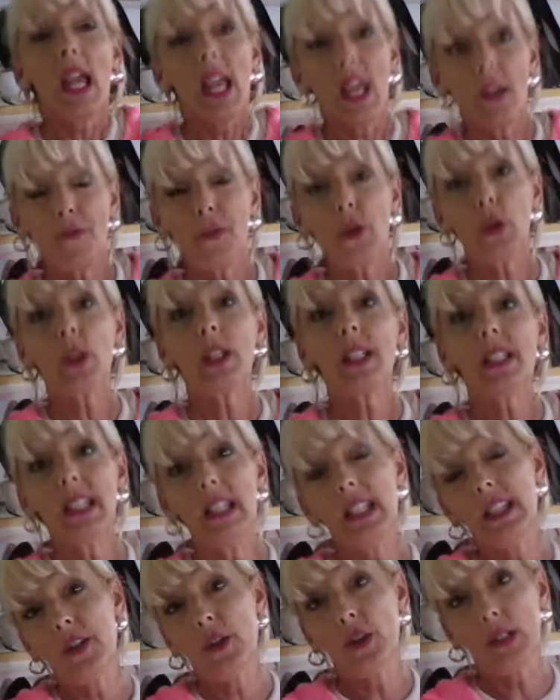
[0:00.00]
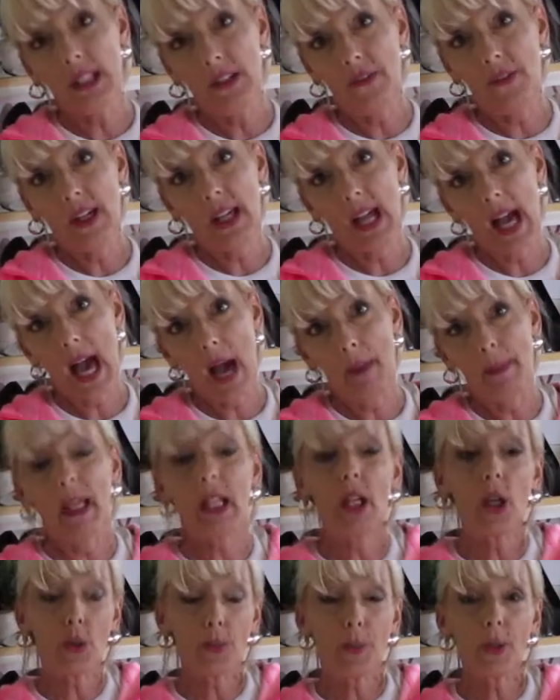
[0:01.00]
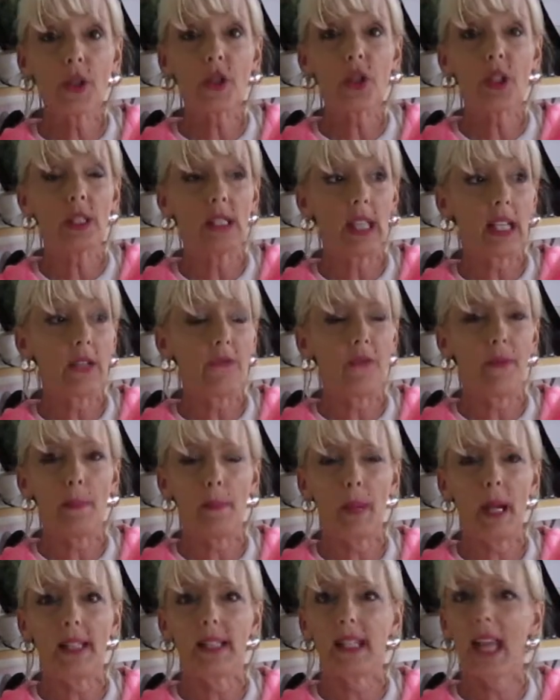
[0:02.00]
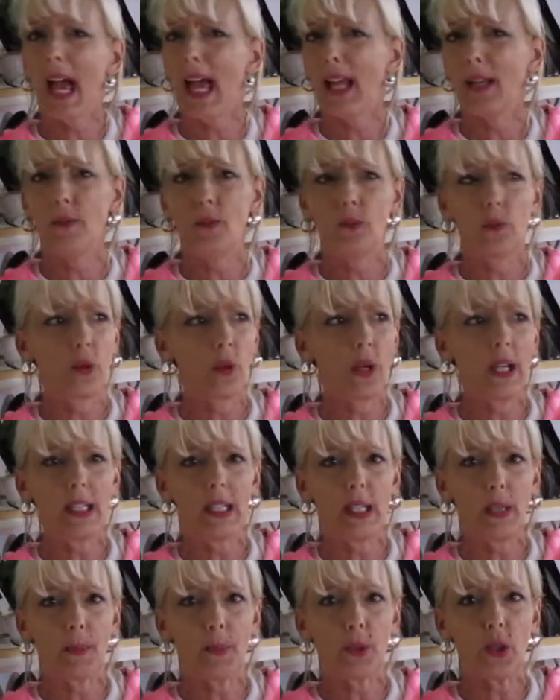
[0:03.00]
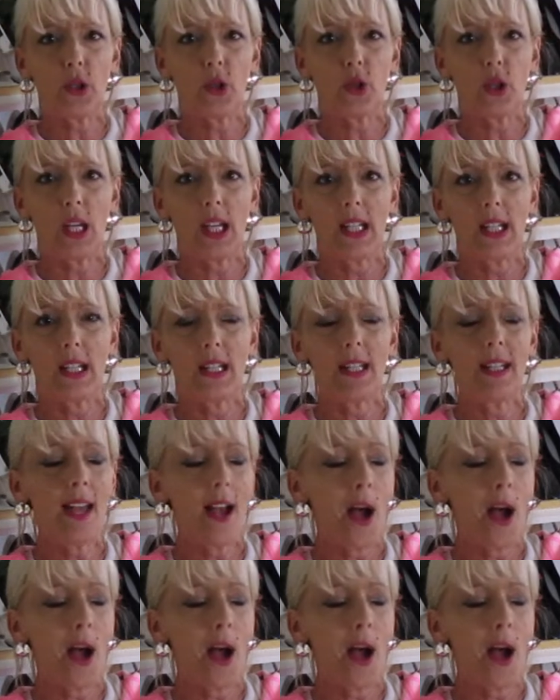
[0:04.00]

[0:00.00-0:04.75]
if you could either leave a comment or push the like button, I'd greatly appreciate it.